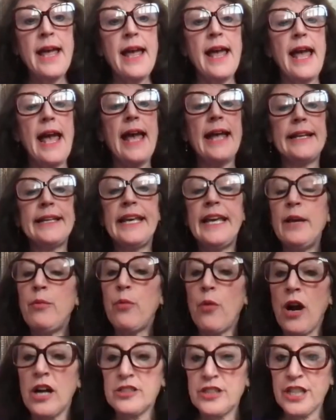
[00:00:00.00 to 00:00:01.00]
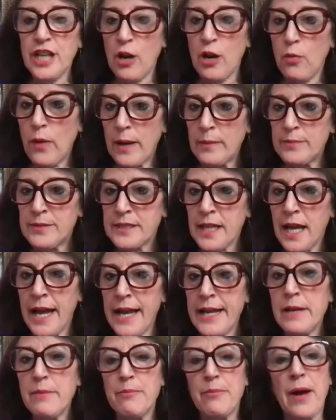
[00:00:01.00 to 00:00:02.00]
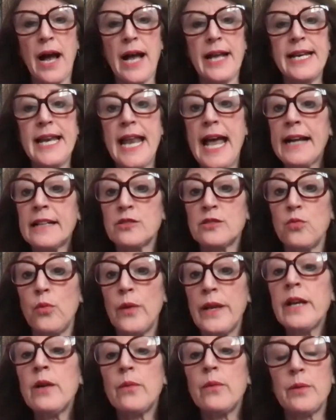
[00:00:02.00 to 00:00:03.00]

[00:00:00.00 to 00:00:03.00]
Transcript: And keep watching our website. By next week, we